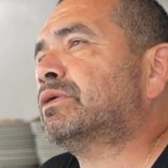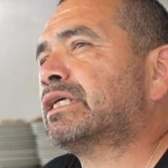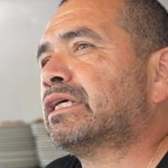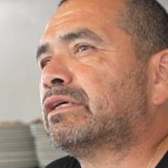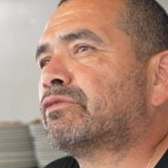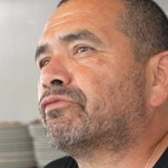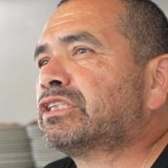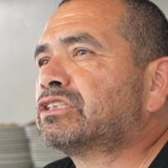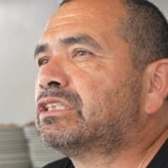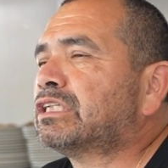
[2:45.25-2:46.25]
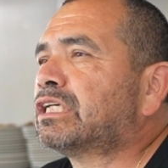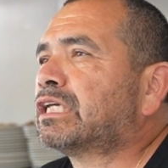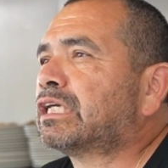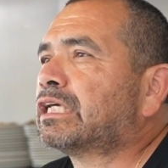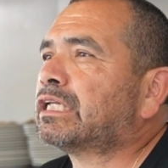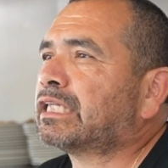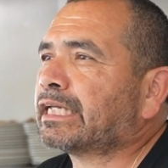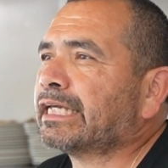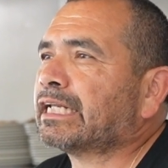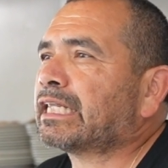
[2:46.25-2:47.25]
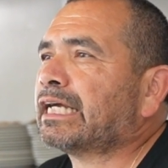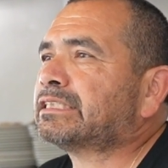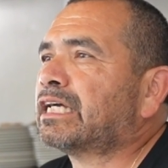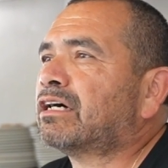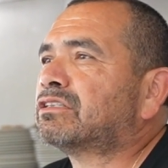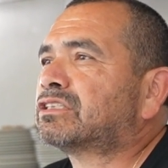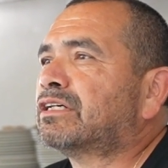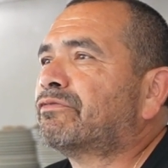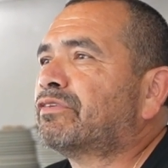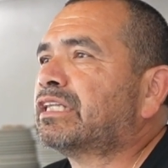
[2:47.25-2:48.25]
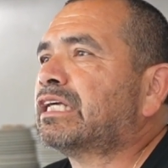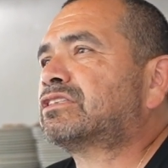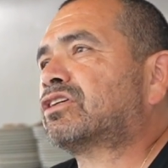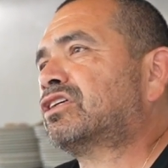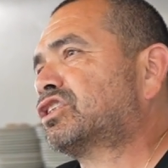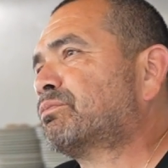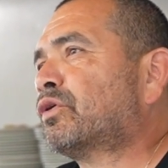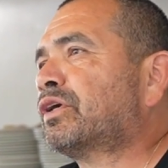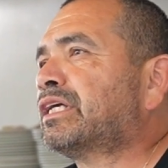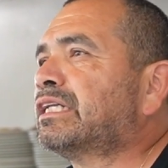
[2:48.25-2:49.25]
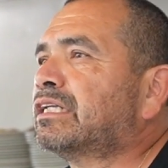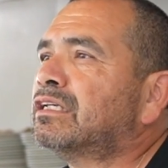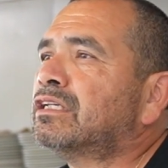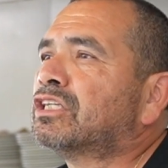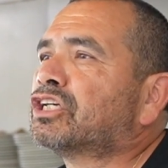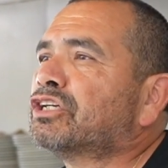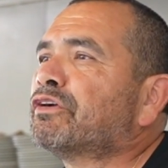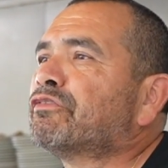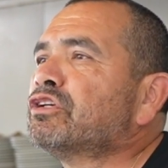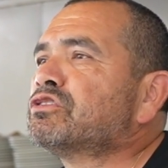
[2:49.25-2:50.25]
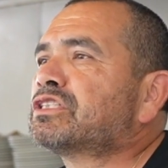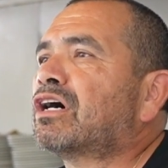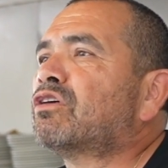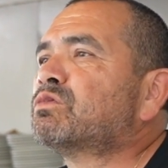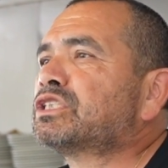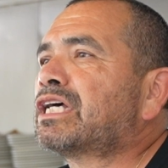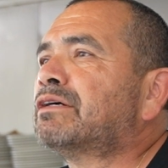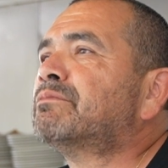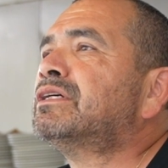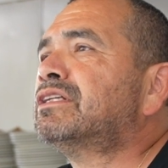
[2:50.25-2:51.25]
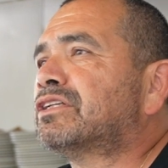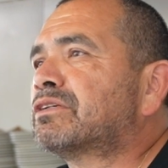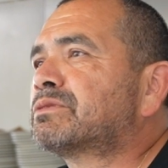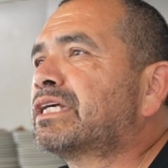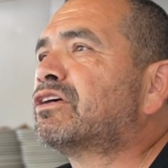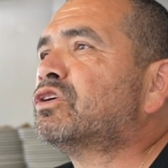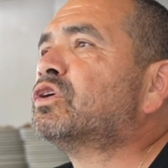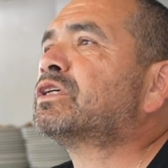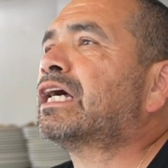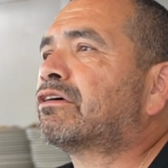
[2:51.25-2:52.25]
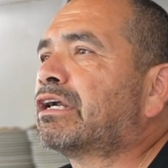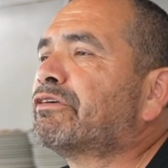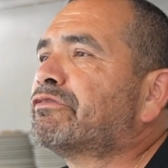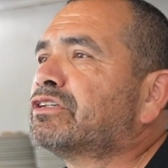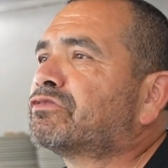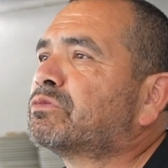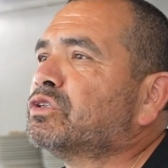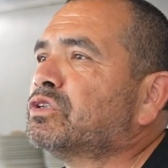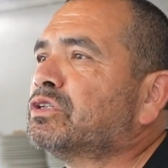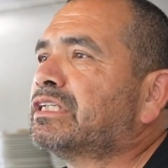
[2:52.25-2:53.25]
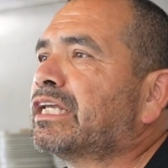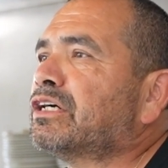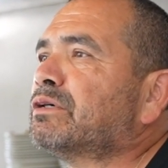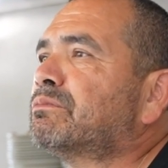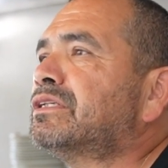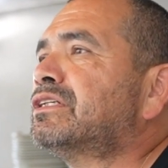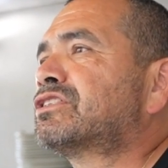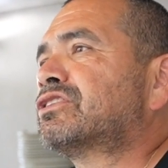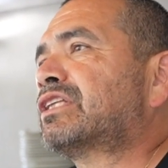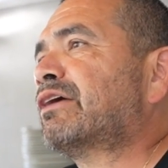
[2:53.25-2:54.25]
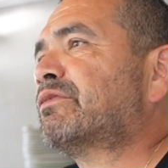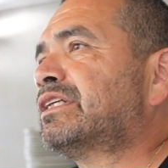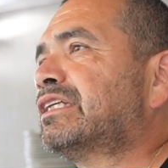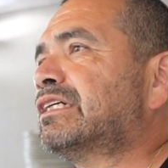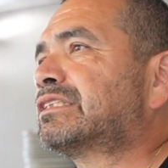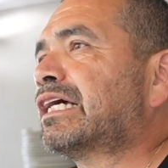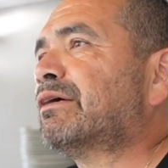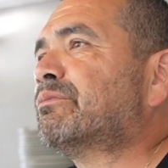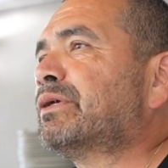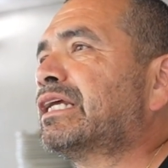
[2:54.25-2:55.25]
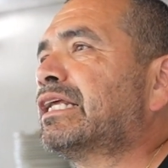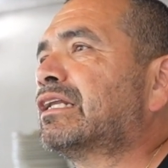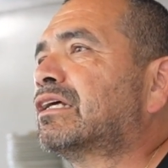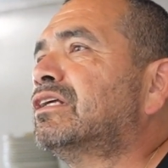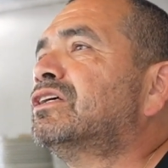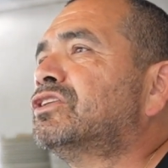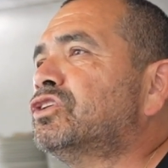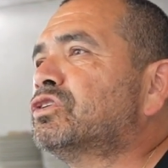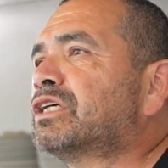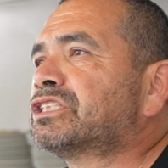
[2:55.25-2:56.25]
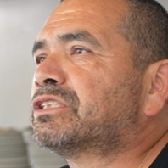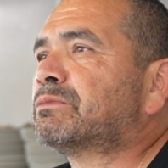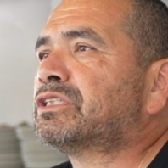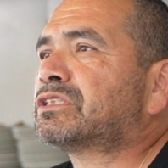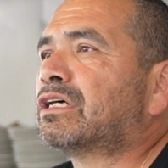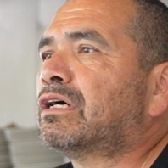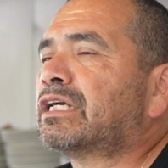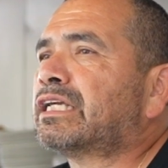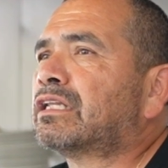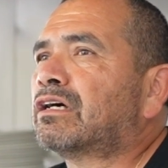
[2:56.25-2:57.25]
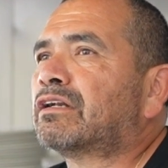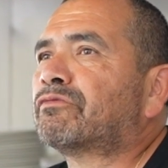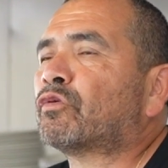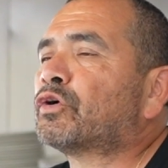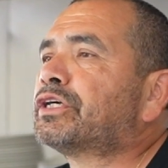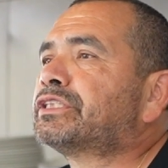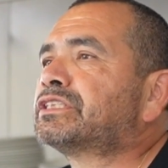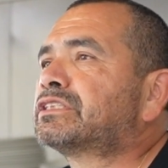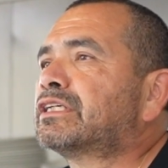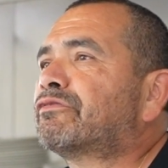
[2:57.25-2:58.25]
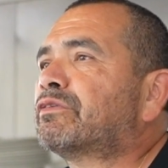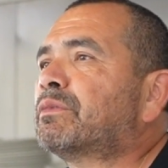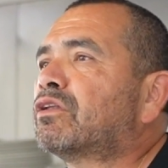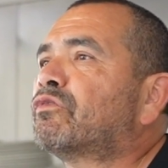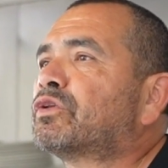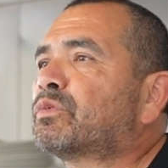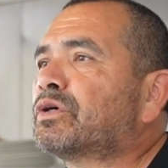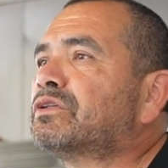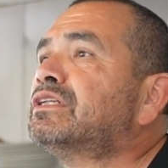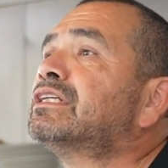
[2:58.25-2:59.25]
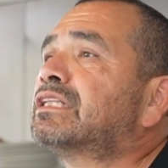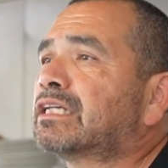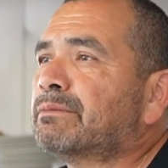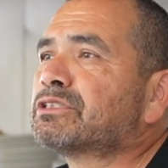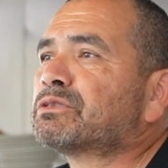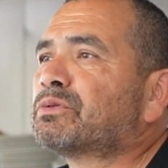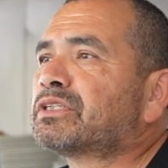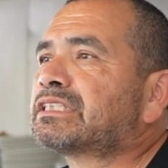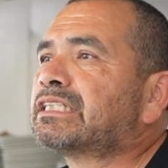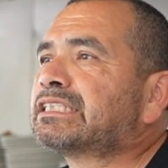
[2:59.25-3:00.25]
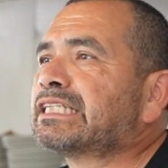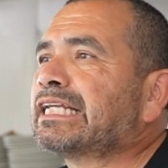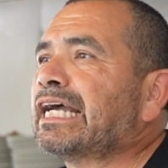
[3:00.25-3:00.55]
but uh, eventually we get a cash out you know, they start supporting and the good reviews always help. You know, saying Google got great reviews, Google you know, so that really does help. And can new customers uh, get a lot of orders from all over the world. Oh wow!